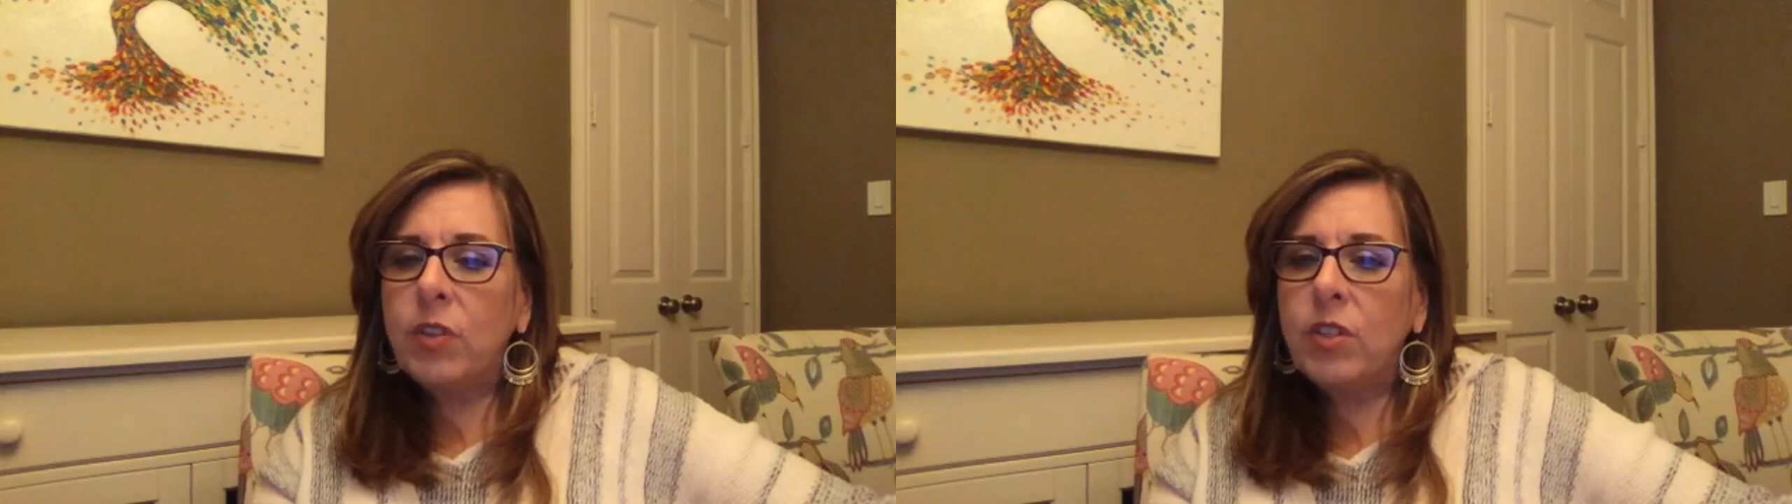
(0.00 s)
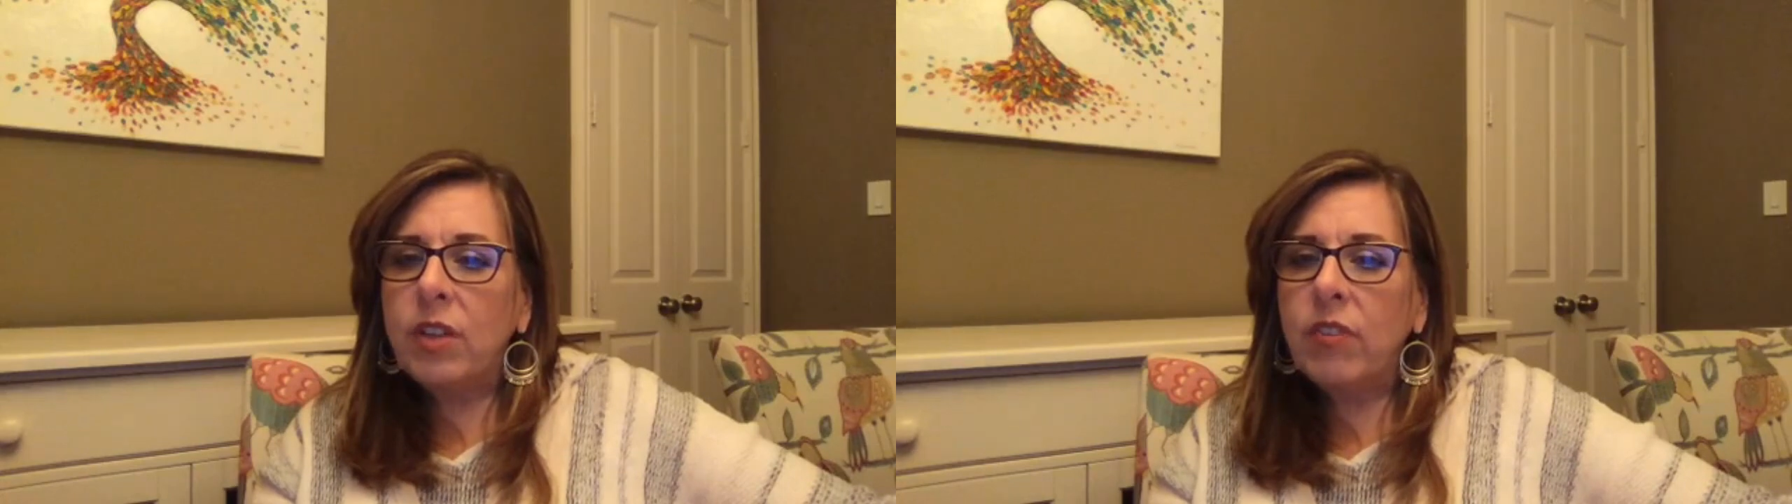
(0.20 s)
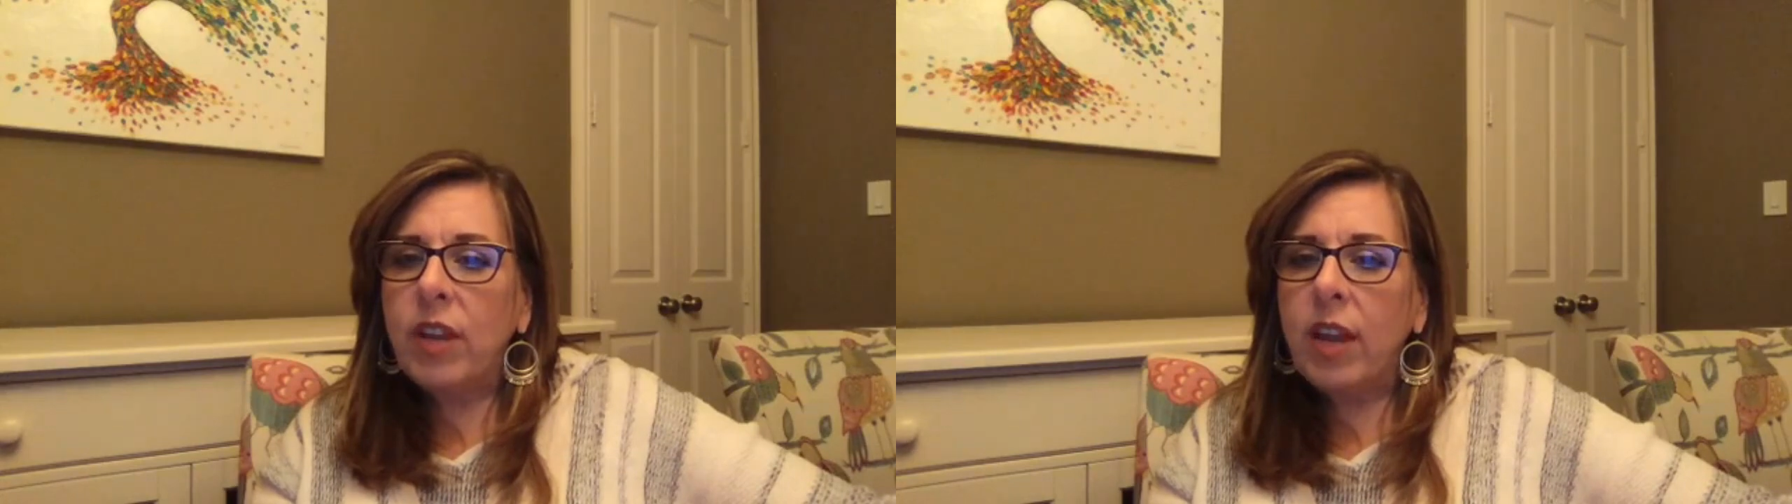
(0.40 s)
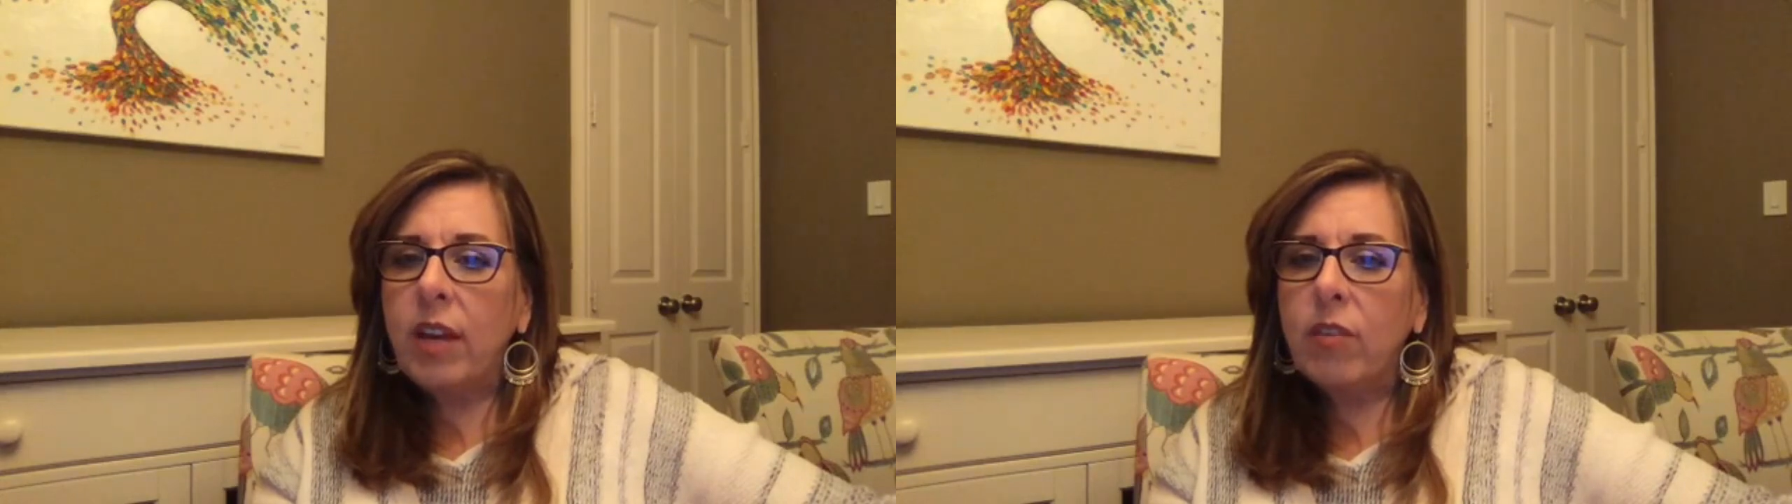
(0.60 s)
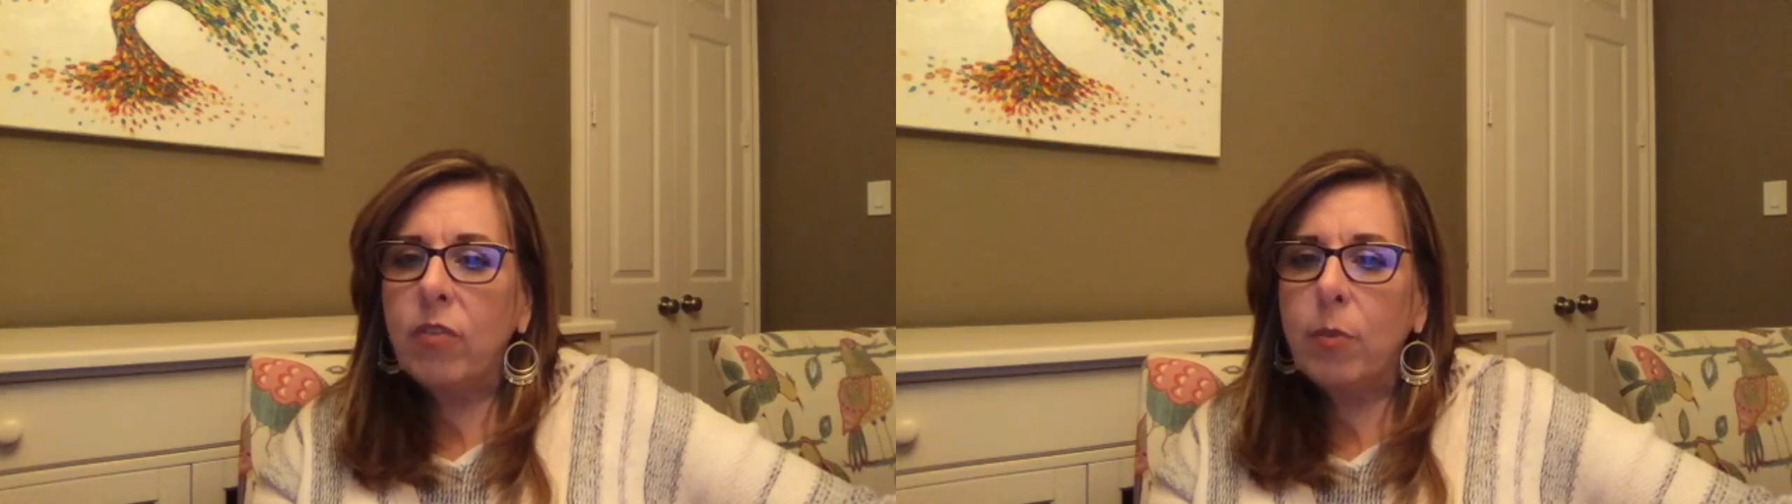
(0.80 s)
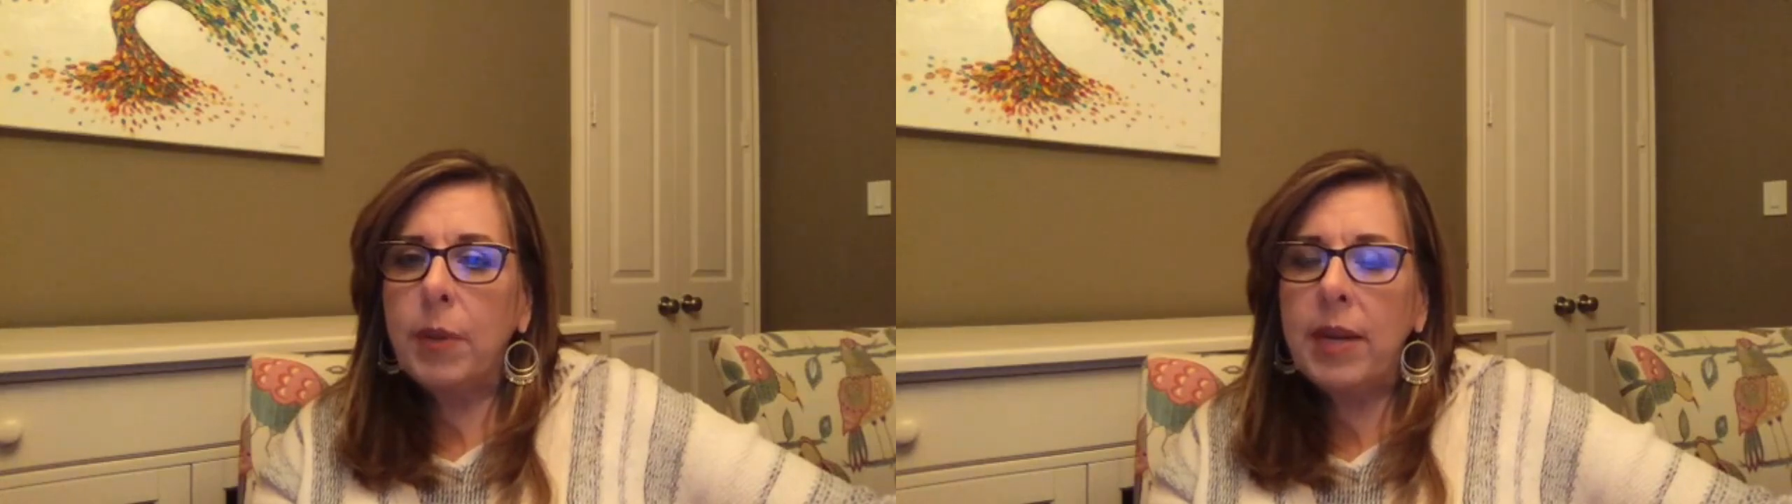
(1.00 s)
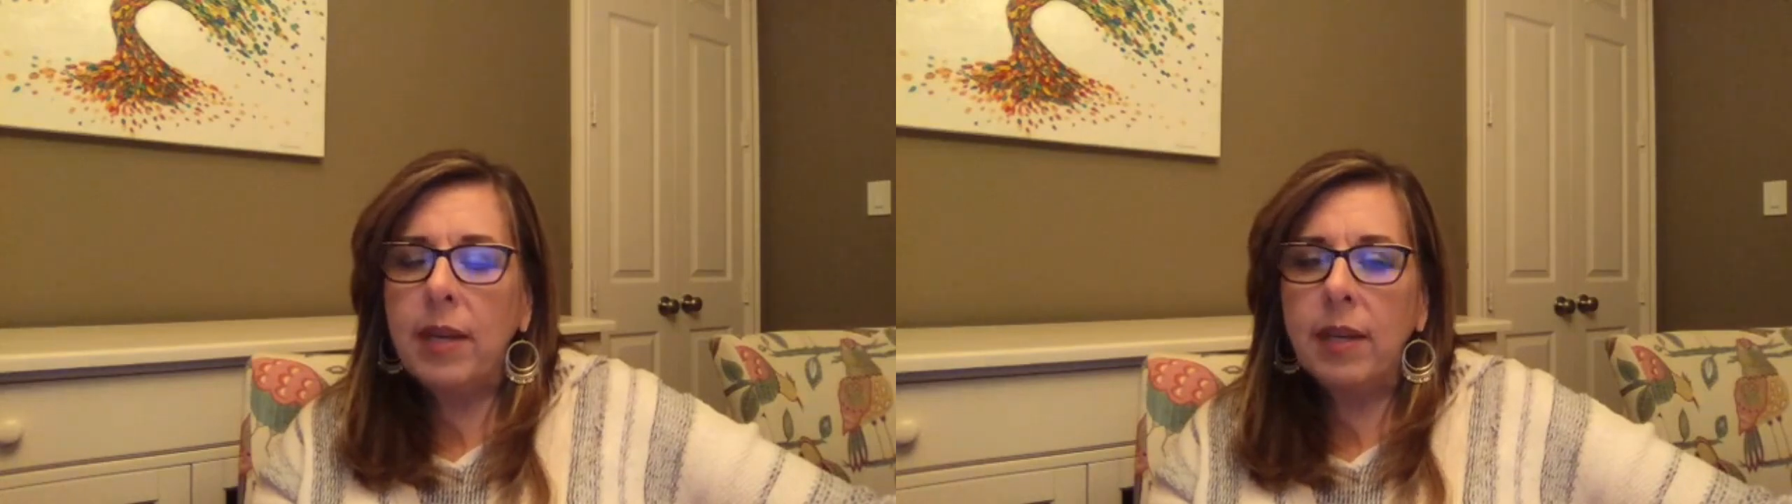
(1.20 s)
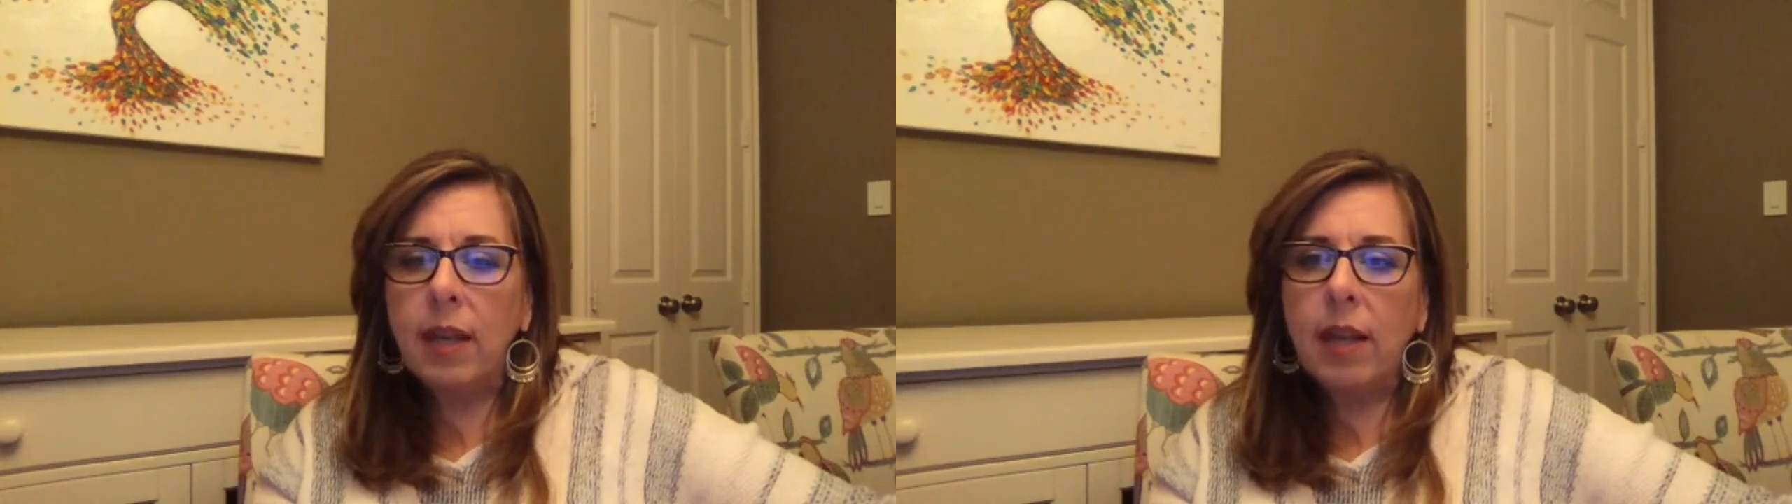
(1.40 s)
suffocated for
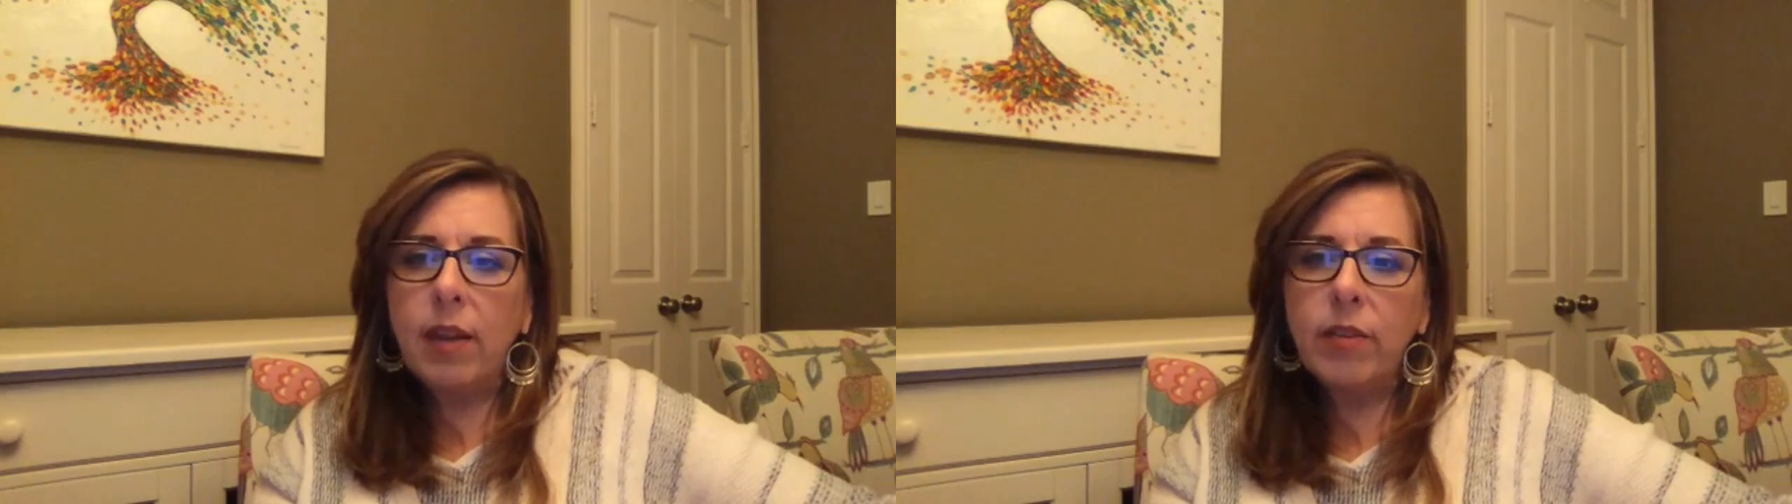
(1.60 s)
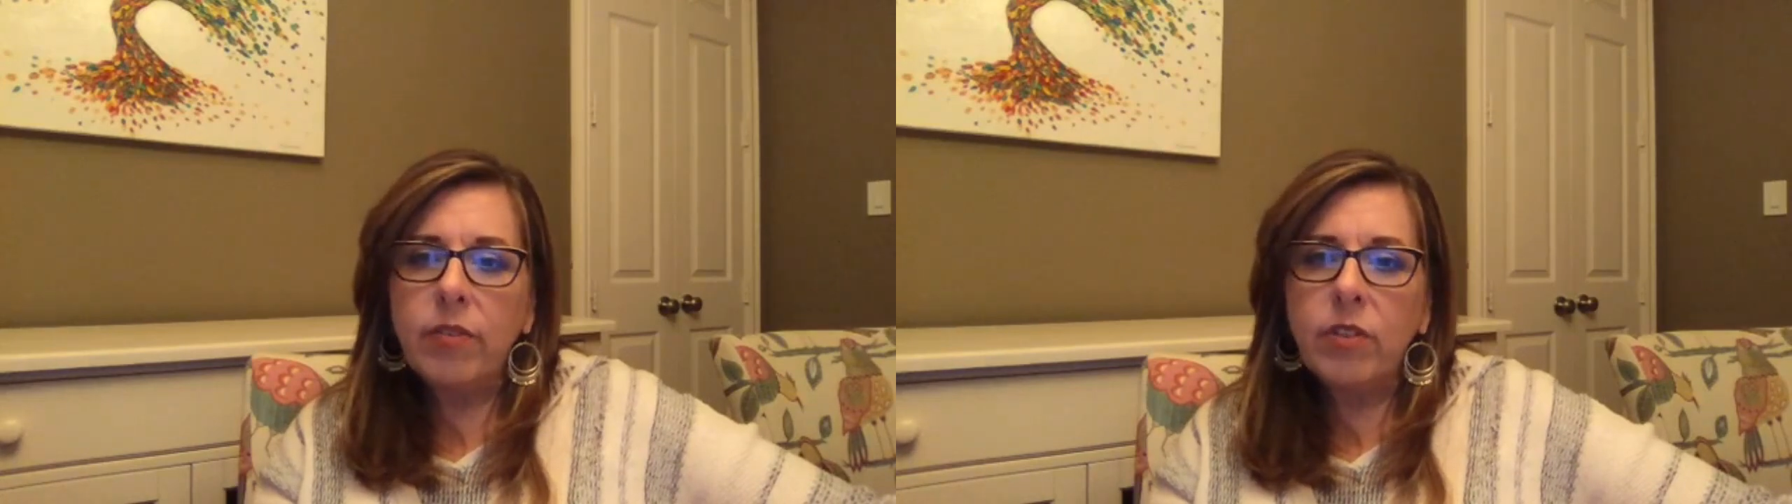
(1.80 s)
being loved.